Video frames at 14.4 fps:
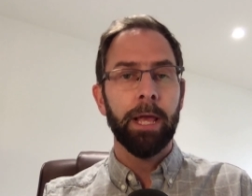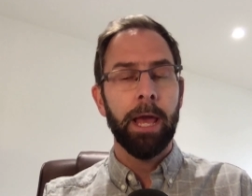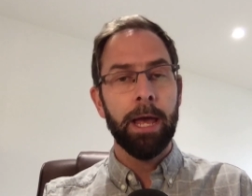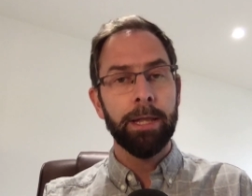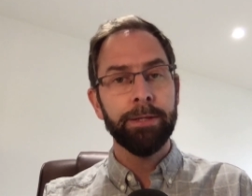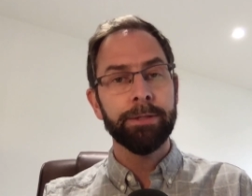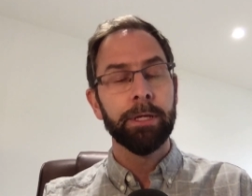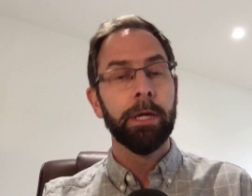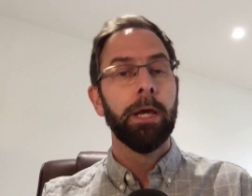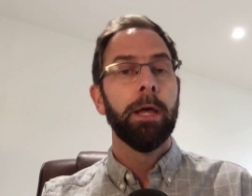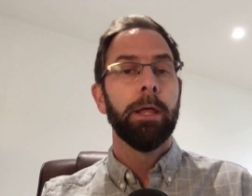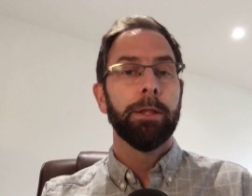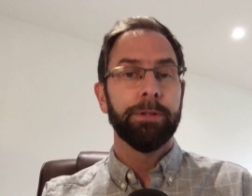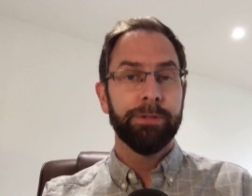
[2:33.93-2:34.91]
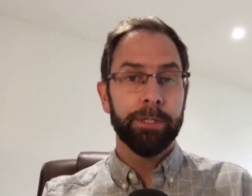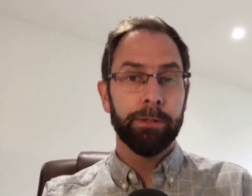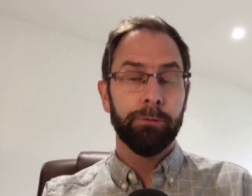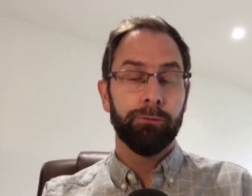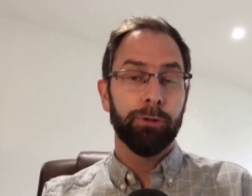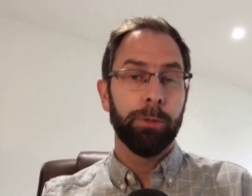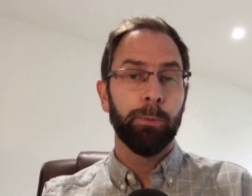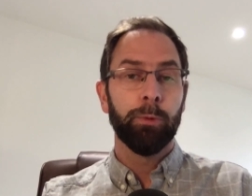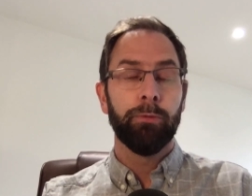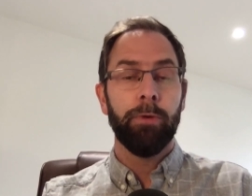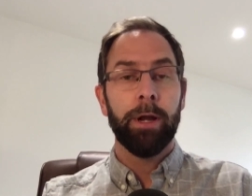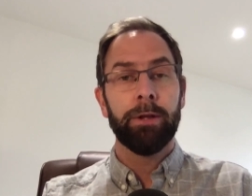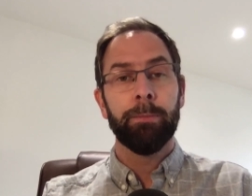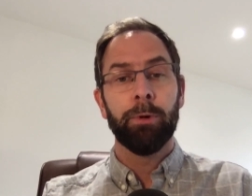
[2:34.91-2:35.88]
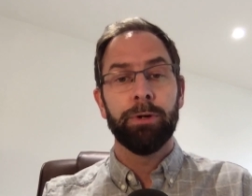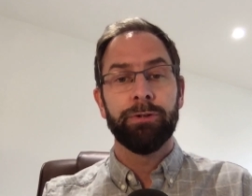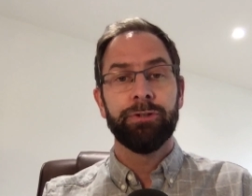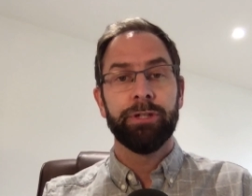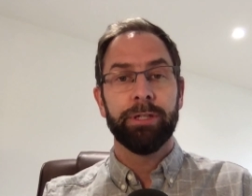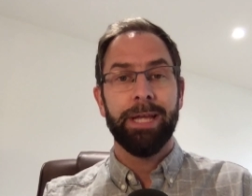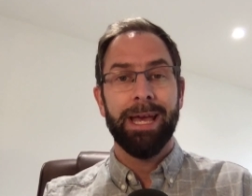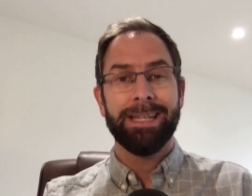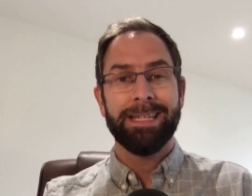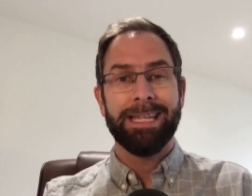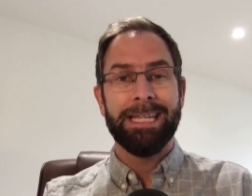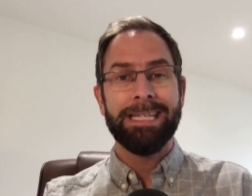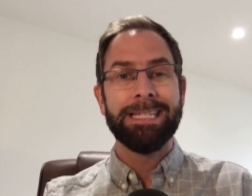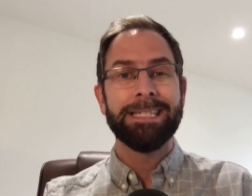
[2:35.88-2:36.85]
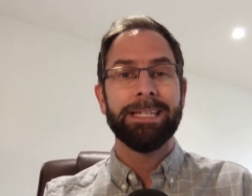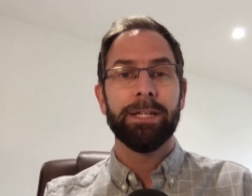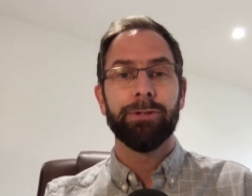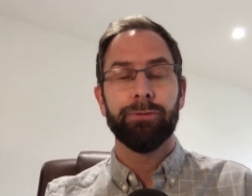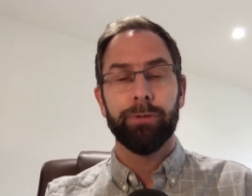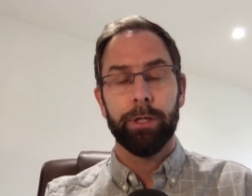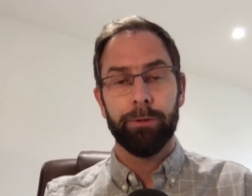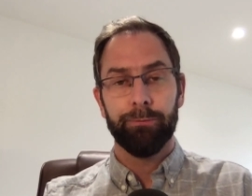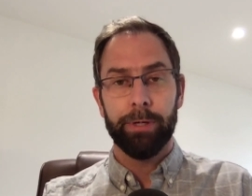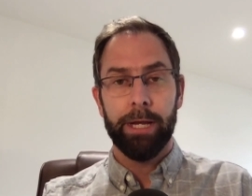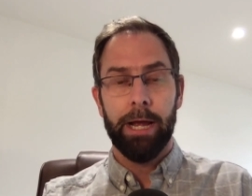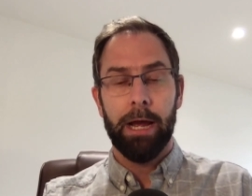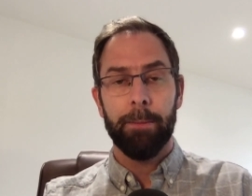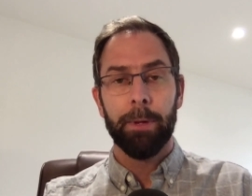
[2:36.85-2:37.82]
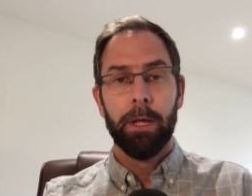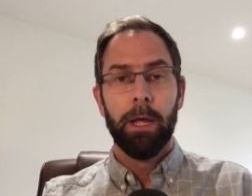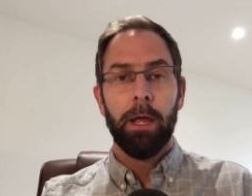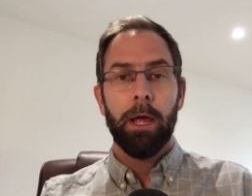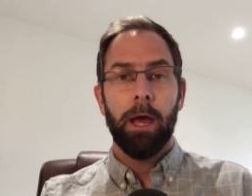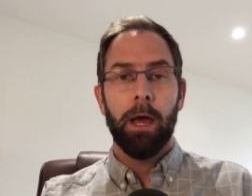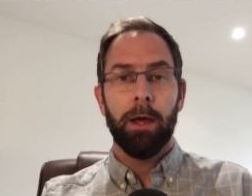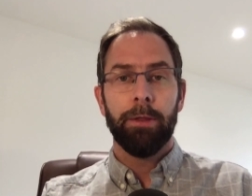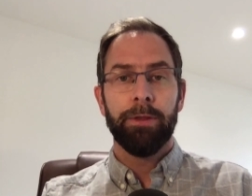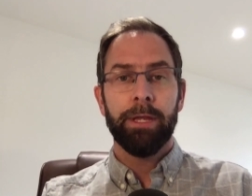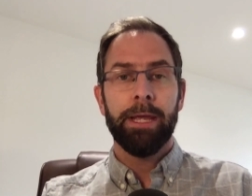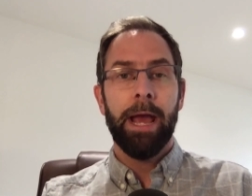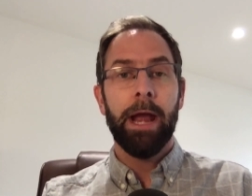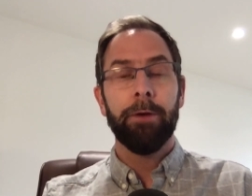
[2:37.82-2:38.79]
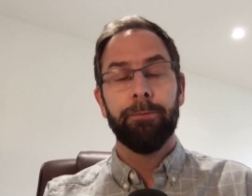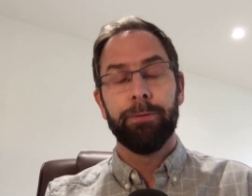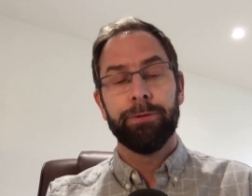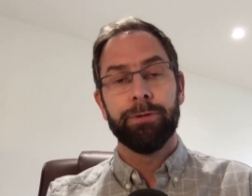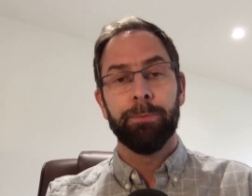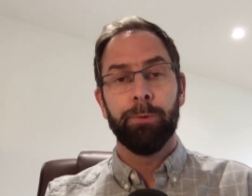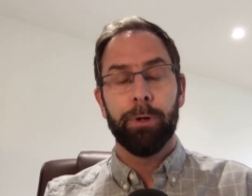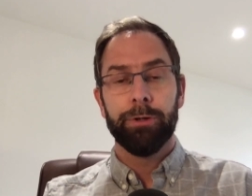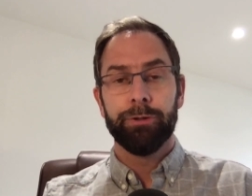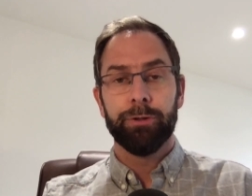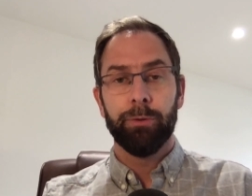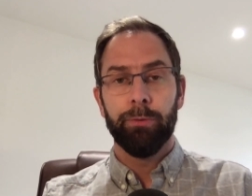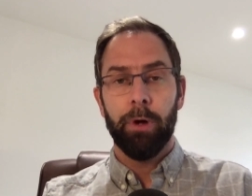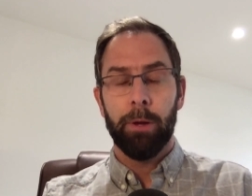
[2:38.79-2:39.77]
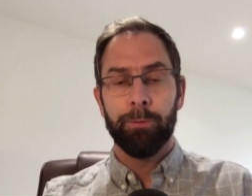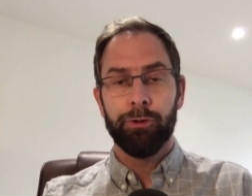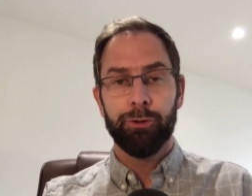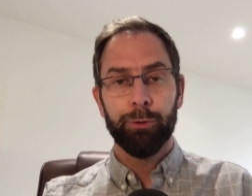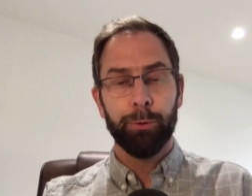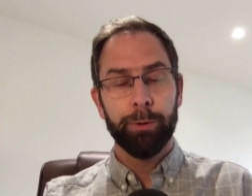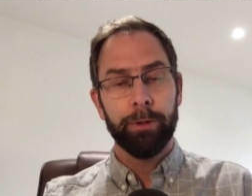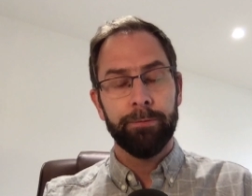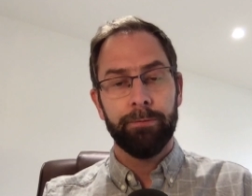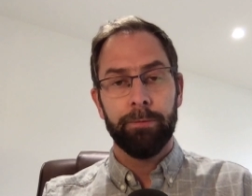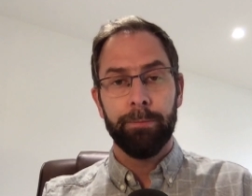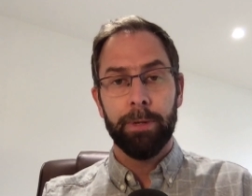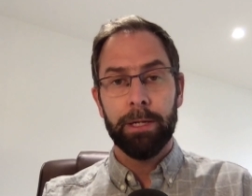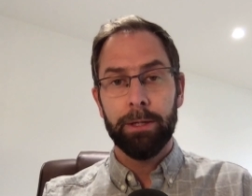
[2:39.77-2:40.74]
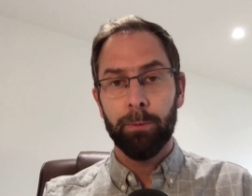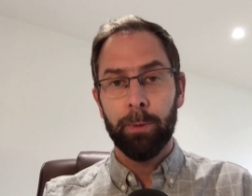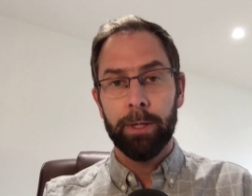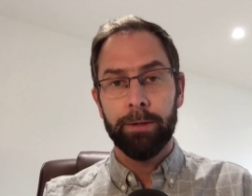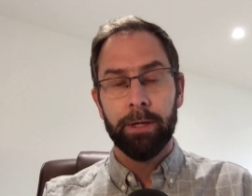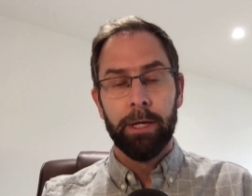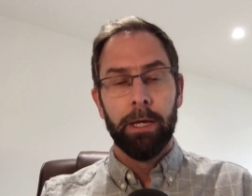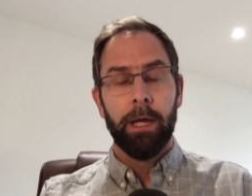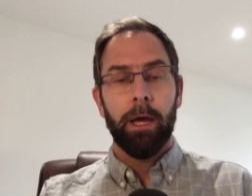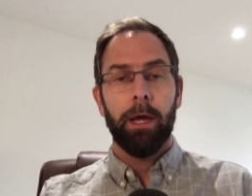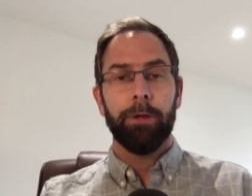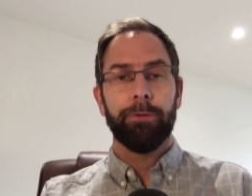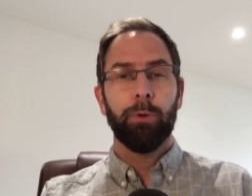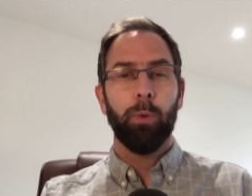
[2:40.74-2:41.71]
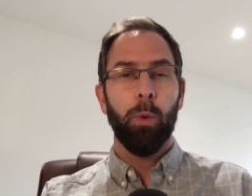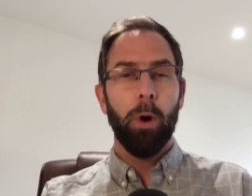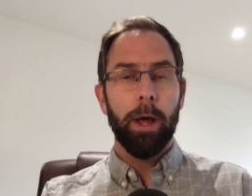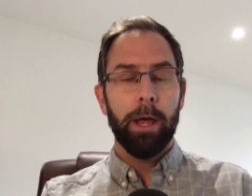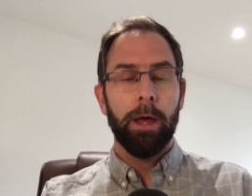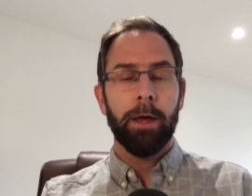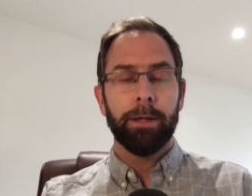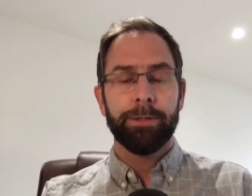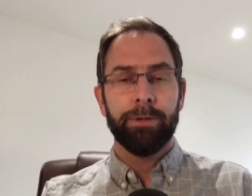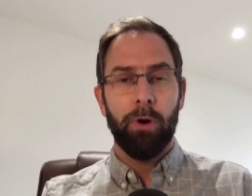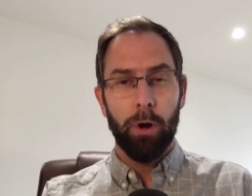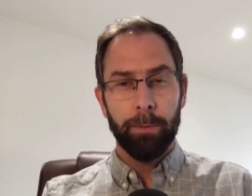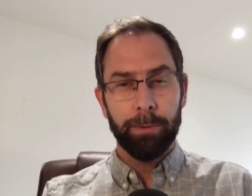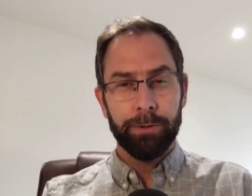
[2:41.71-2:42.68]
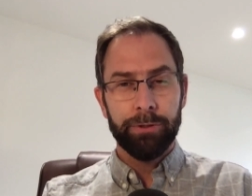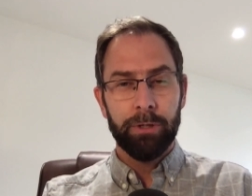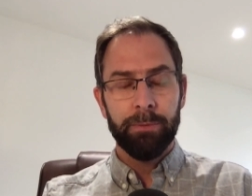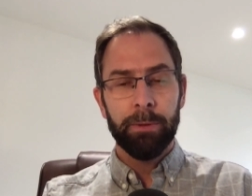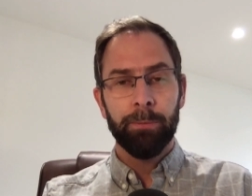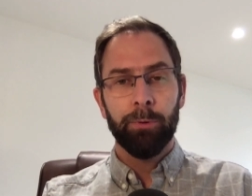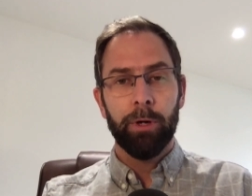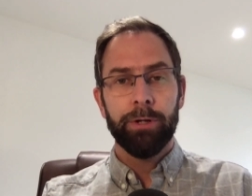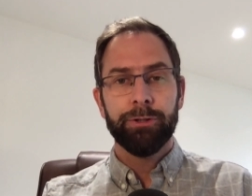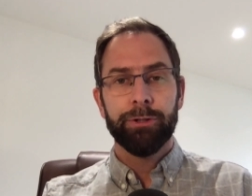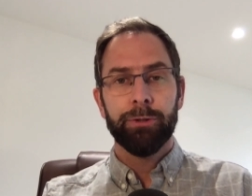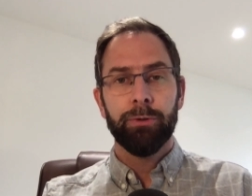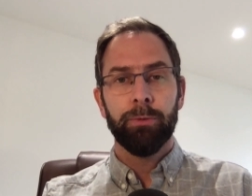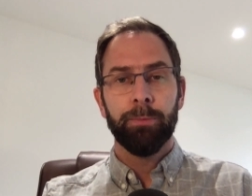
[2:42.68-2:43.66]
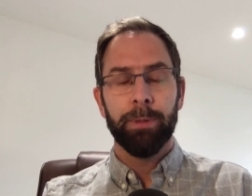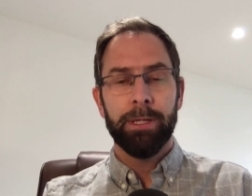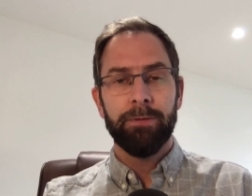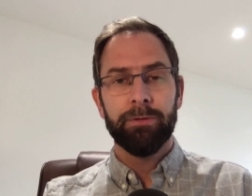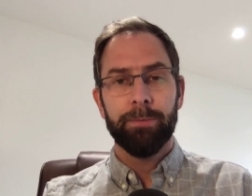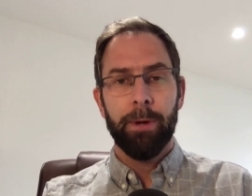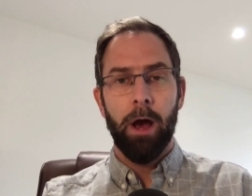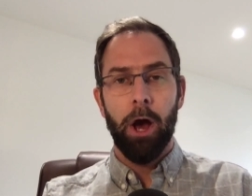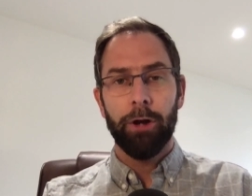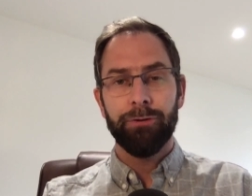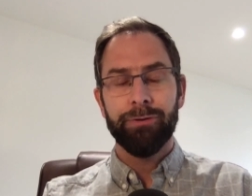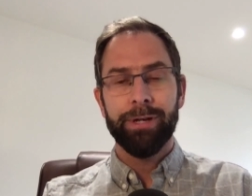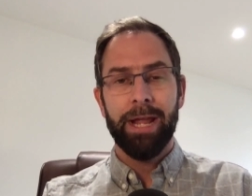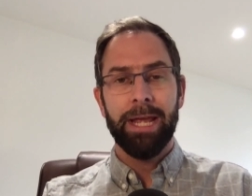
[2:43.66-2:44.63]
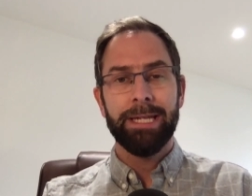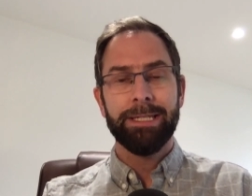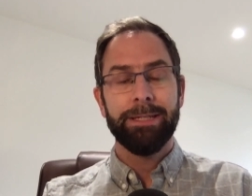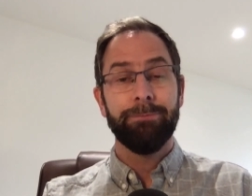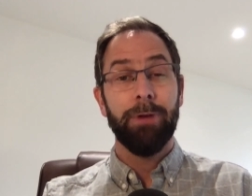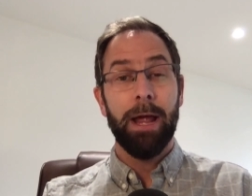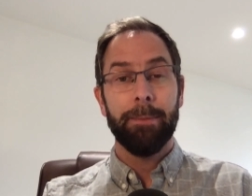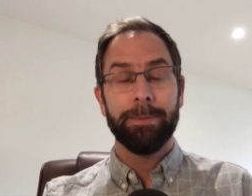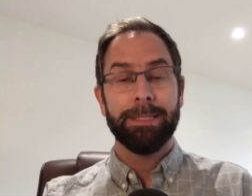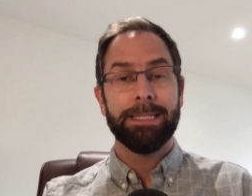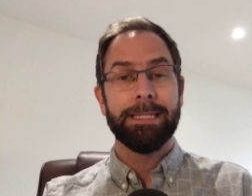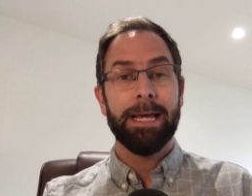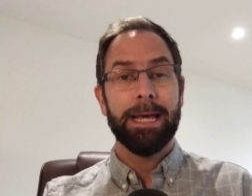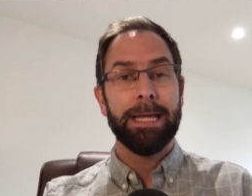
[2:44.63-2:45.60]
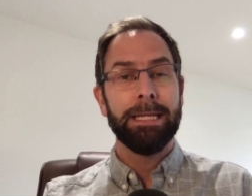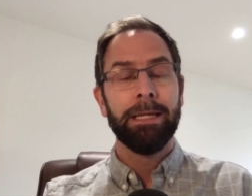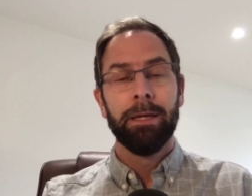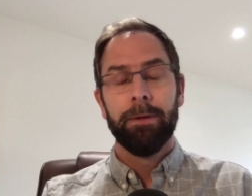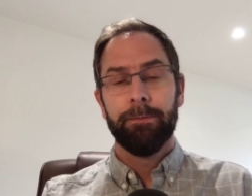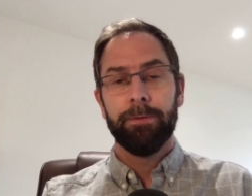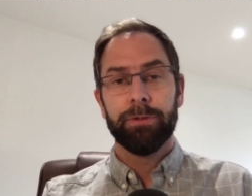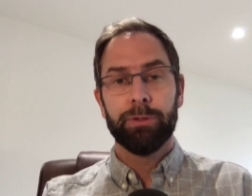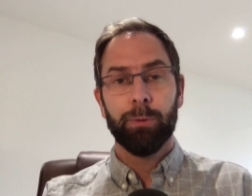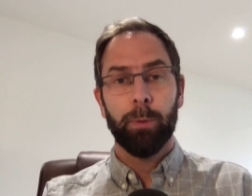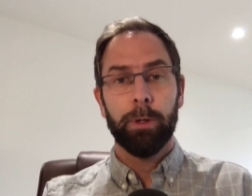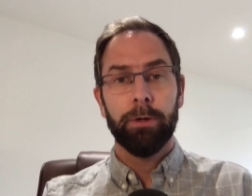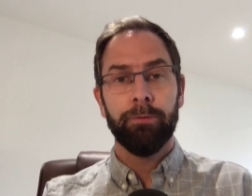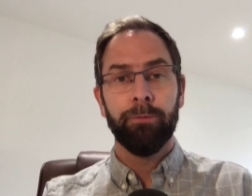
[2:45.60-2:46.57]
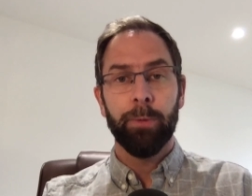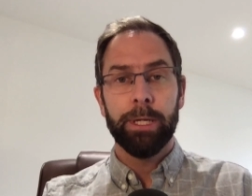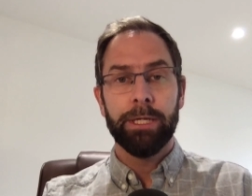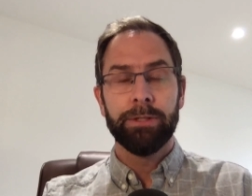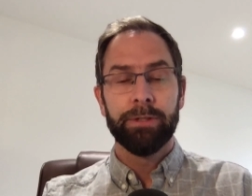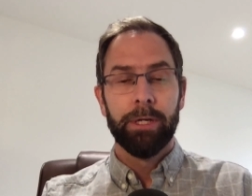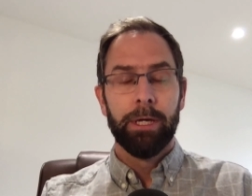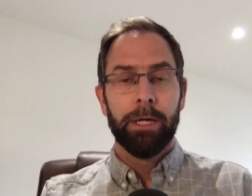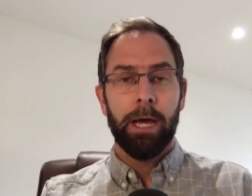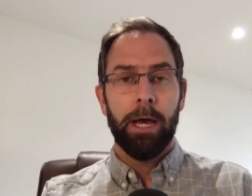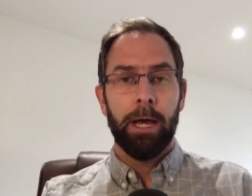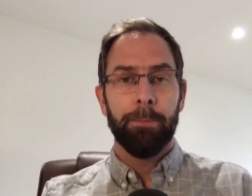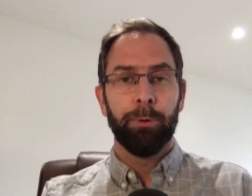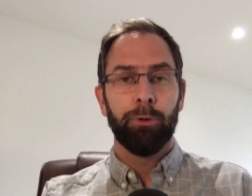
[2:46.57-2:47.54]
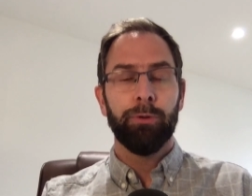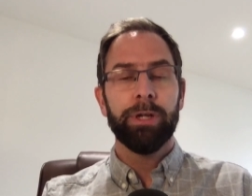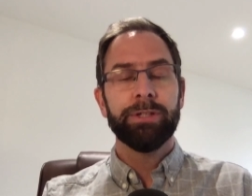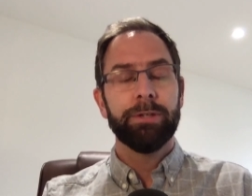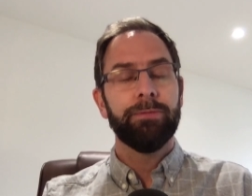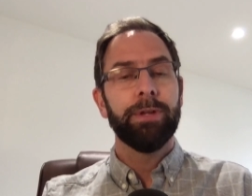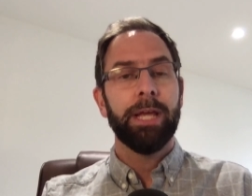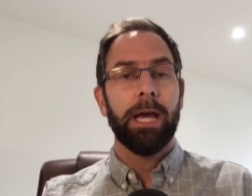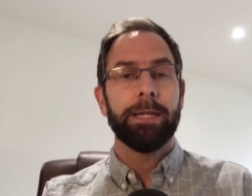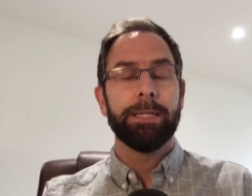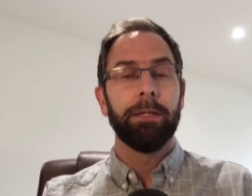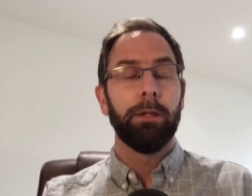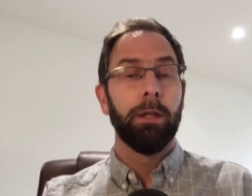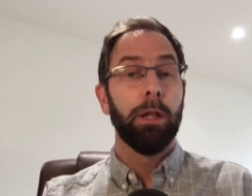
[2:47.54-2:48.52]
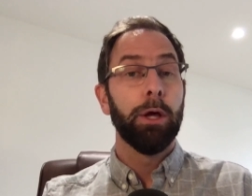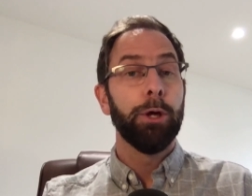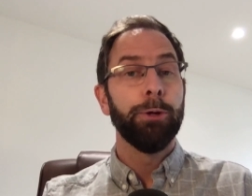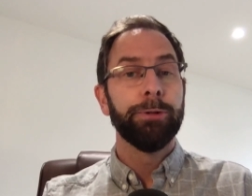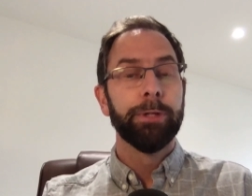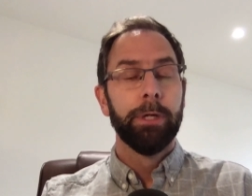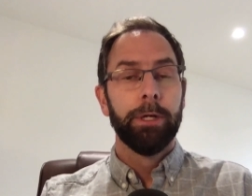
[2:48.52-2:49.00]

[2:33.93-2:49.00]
And the second group were randomized to get eccentric rehab. Uh, the Alfredson protocol that I'm sure you're familiar with uh, It's is quite a time consuming protocol, I believe it's about 180 reps a day for 12 weeks, uh, progressively adding load